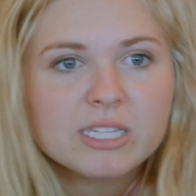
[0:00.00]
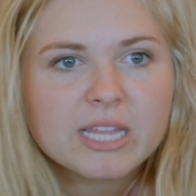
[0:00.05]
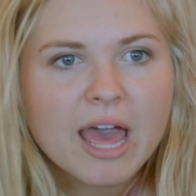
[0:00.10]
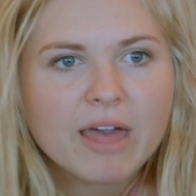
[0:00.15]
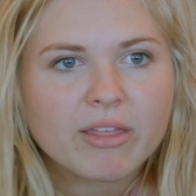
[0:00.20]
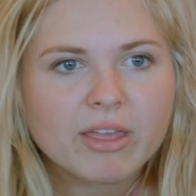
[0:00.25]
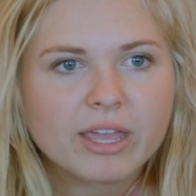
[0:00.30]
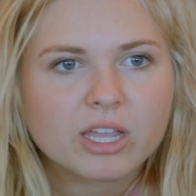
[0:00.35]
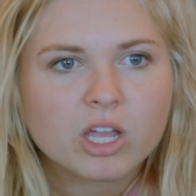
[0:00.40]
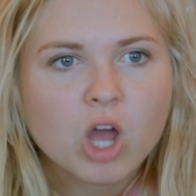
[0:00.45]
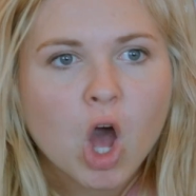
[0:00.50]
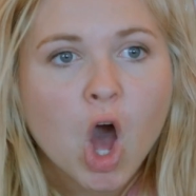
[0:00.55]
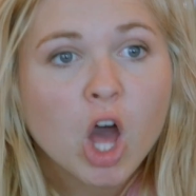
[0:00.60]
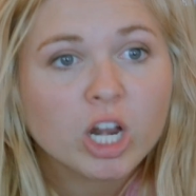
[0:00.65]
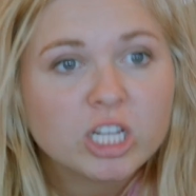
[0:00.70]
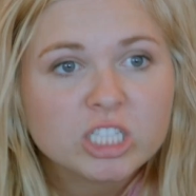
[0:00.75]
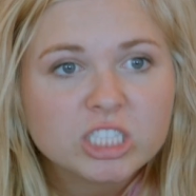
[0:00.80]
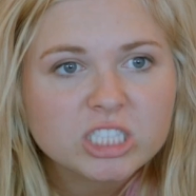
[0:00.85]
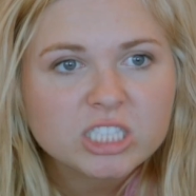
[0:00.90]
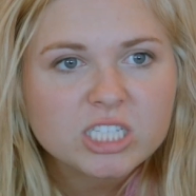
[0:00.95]
to that? Like,
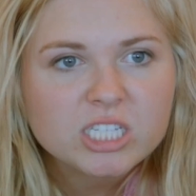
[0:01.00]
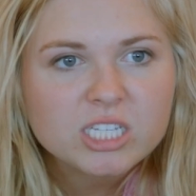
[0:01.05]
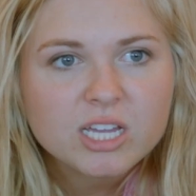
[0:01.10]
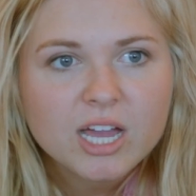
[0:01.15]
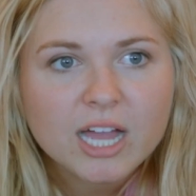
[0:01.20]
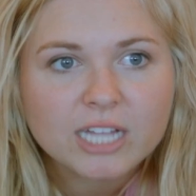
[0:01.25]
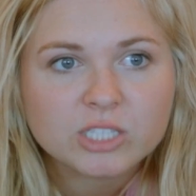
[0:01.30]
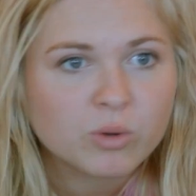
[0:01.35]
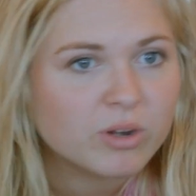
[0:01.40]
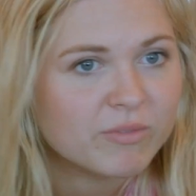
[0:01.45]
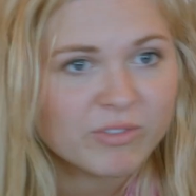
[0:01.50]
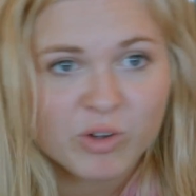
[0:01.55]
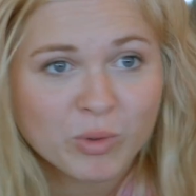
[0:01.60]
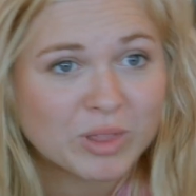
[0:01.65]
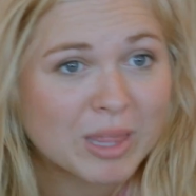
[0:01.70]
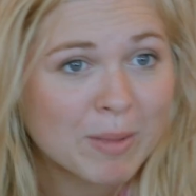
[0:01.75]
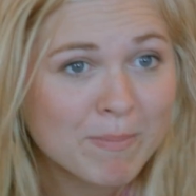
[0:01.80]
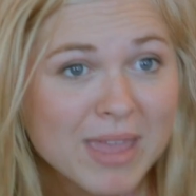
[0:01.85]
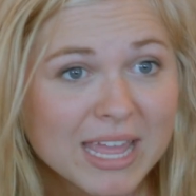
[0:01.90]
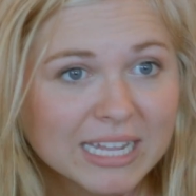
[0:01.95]
honestly, I don't even know
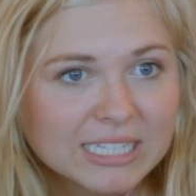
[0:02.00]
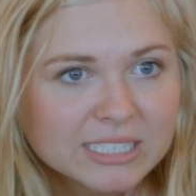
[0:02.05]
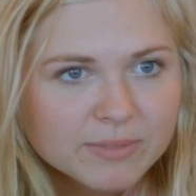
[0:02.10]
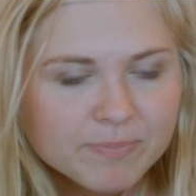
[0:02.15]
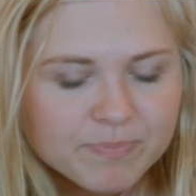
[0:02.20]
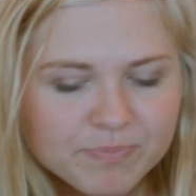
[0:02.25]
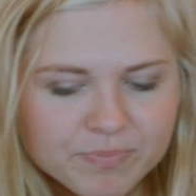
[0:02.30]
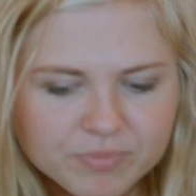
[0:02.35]
what that meant.